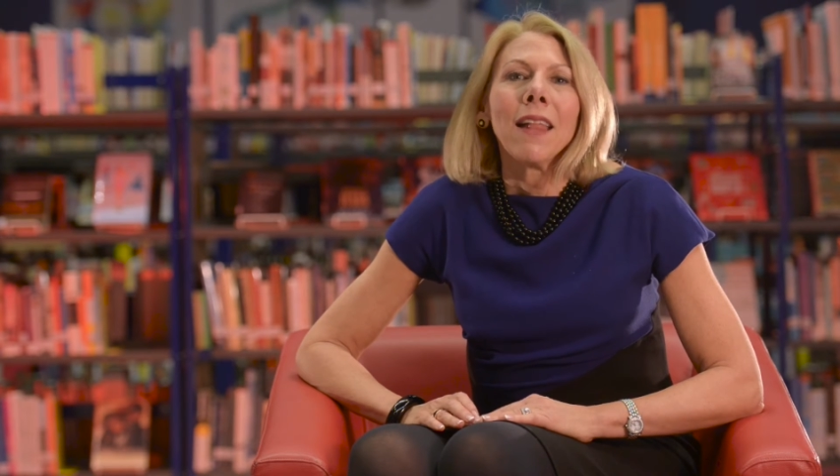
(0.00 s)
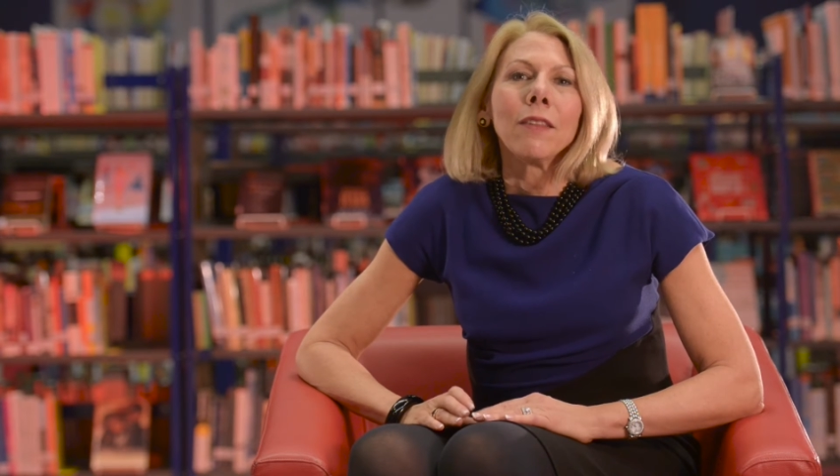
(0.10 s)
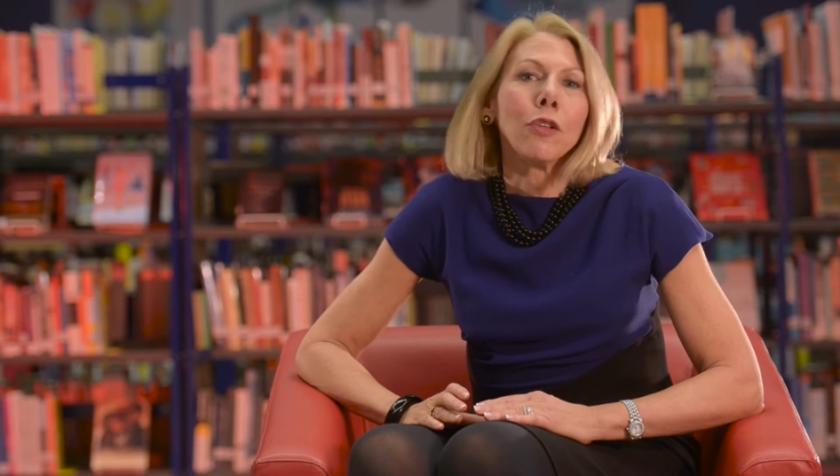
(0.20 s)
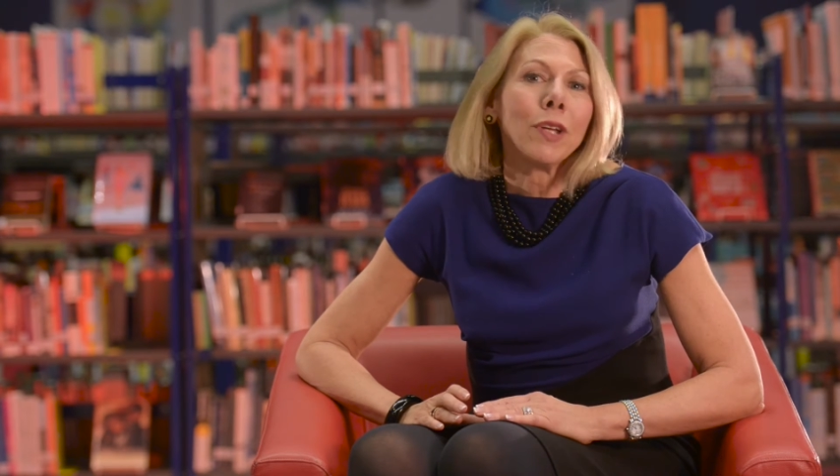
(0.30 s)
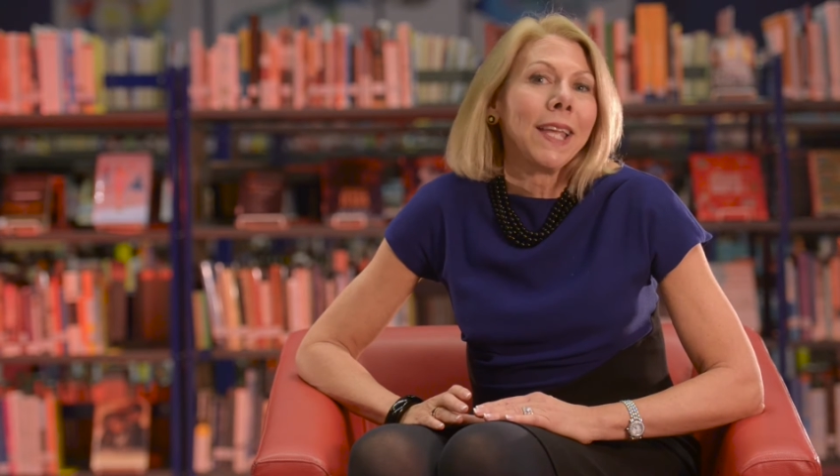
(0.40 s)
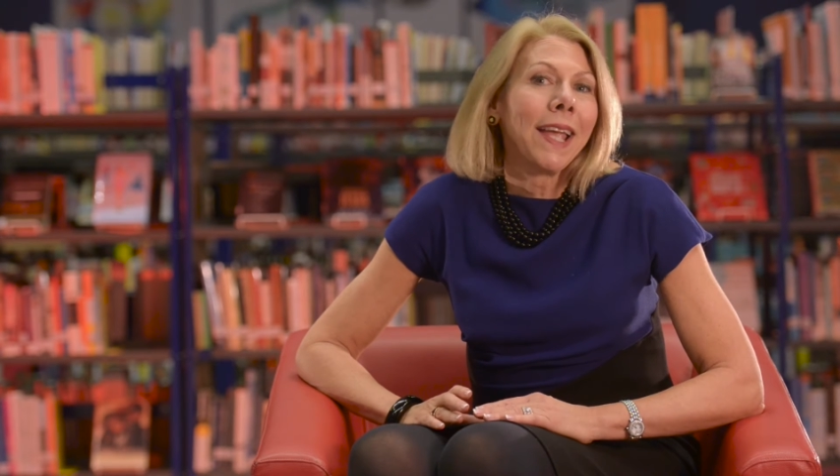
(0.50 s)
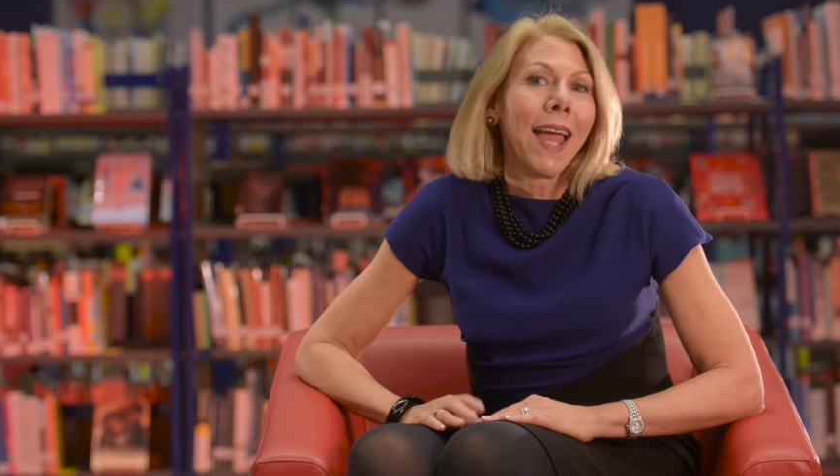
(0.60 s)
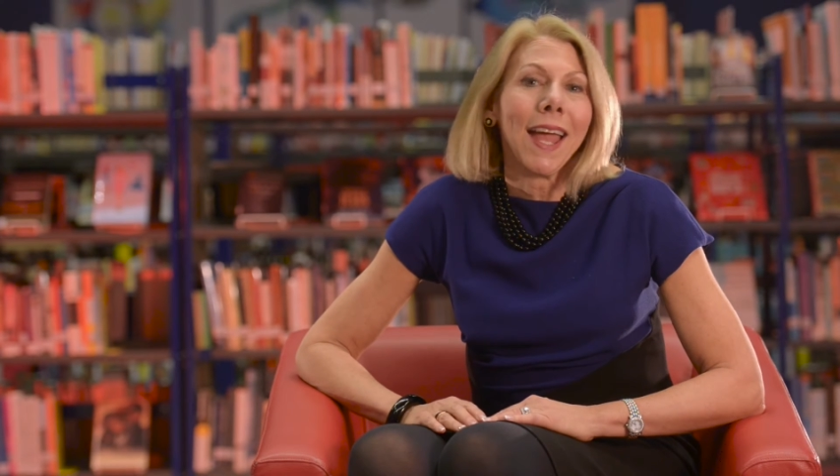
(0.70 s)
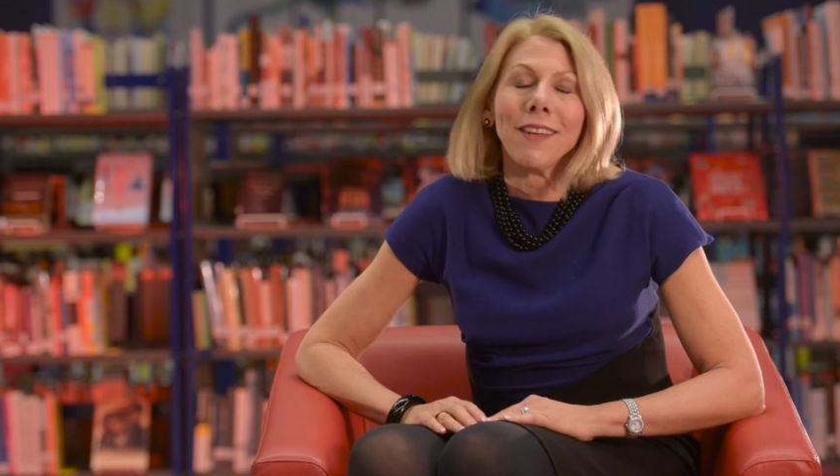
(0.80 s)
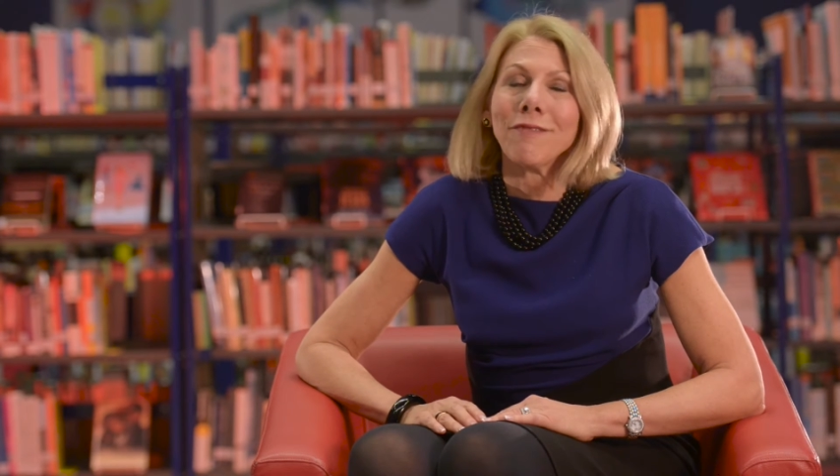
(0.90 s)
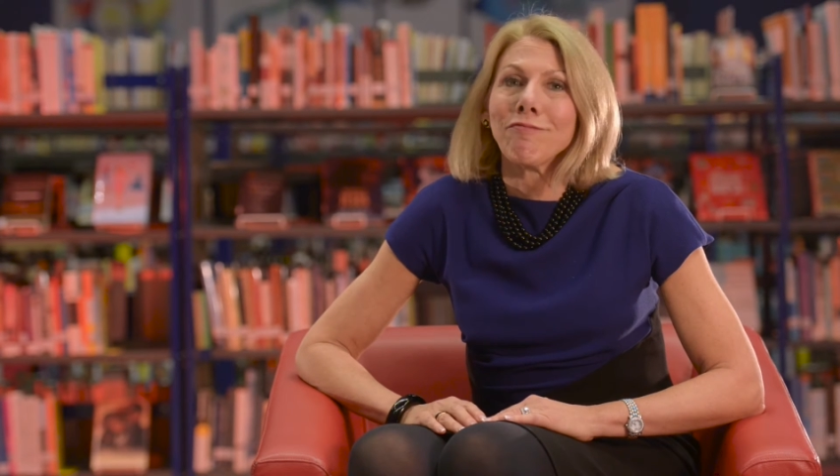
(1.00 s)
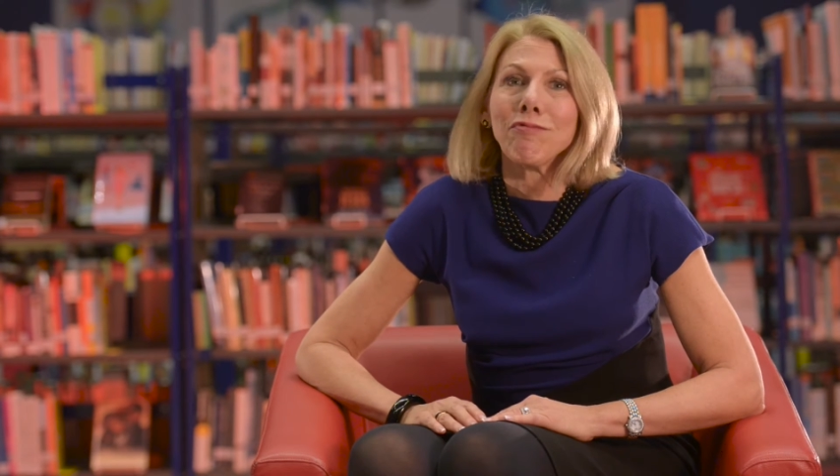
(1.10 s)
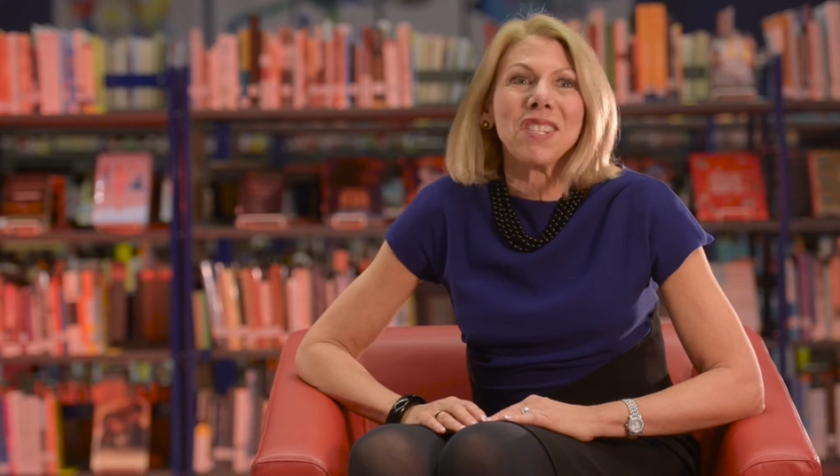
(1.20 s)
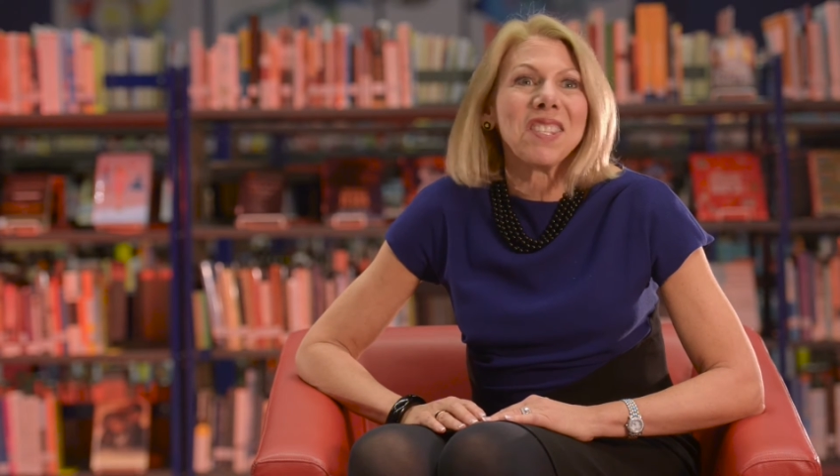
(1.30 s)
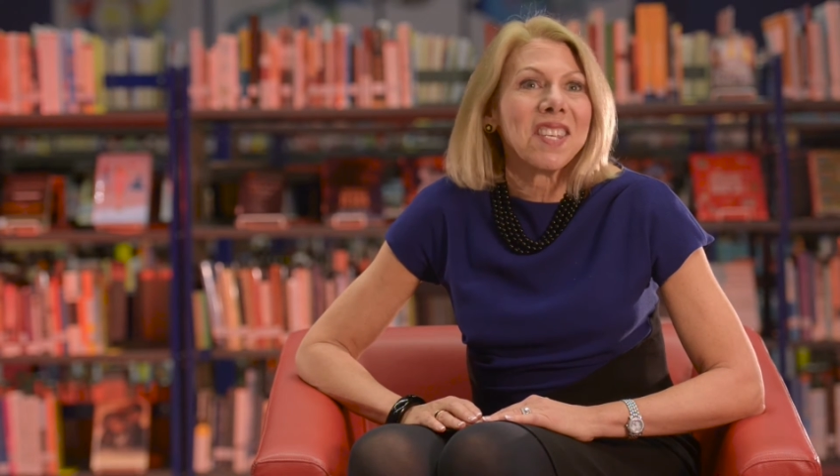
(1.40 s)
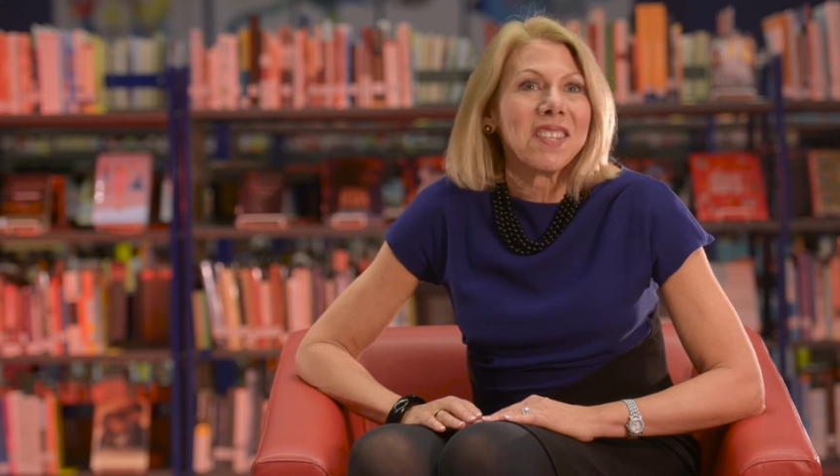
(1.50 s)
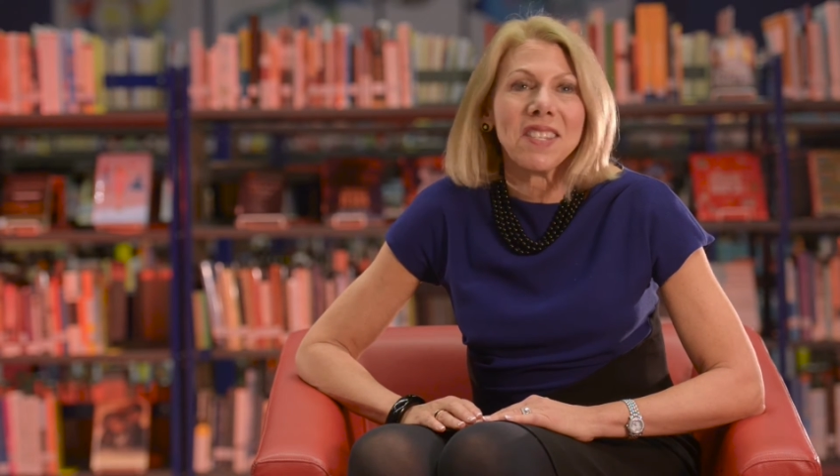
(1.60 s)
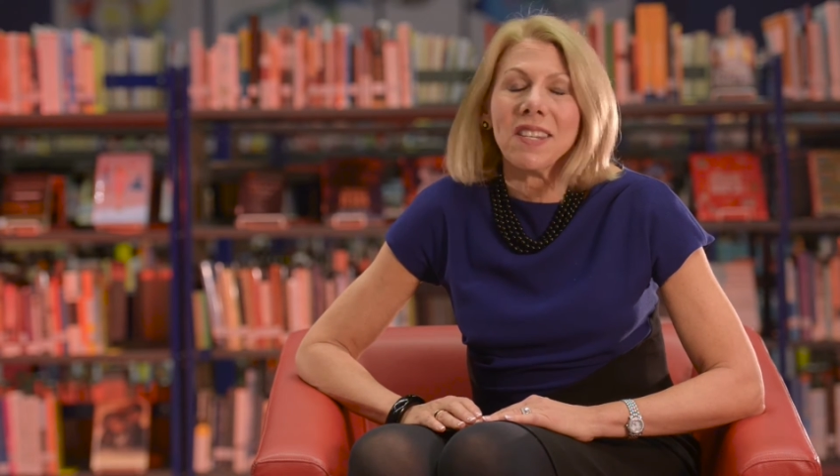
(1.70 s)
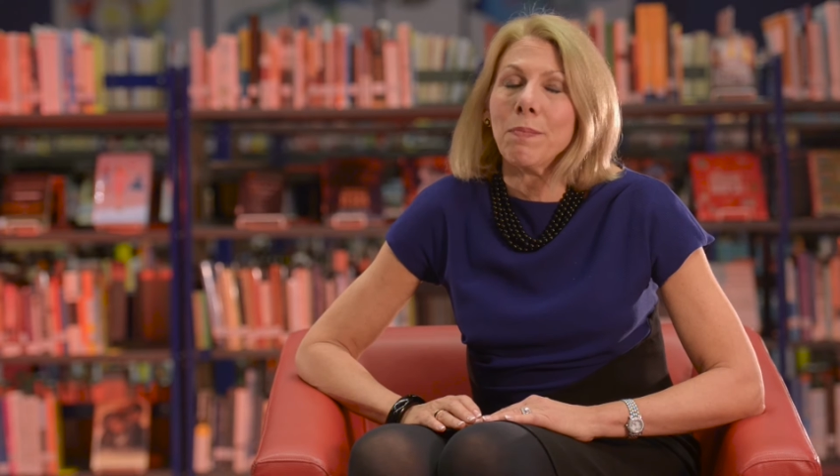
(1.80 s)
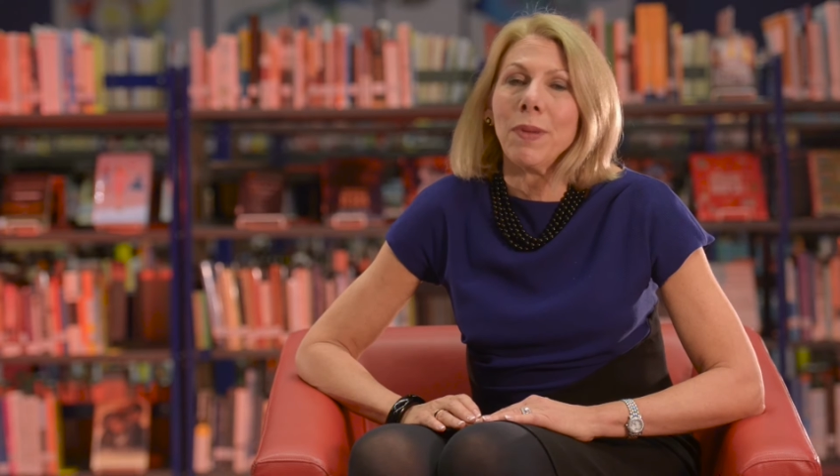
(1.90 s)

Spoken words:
Looking at resistant